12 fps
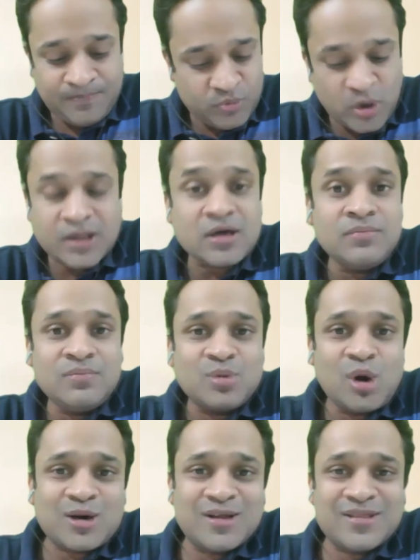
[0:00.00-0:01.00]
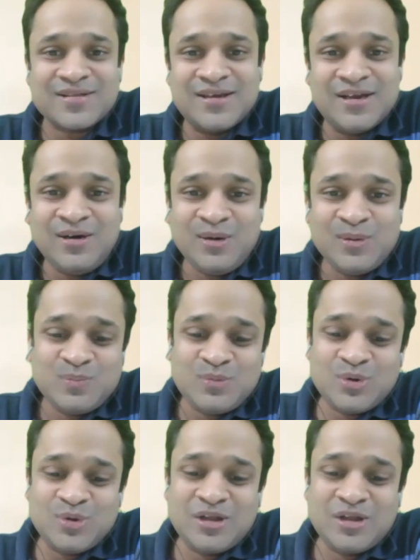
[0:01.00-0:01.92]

Welcome, Dr. Saxena, to this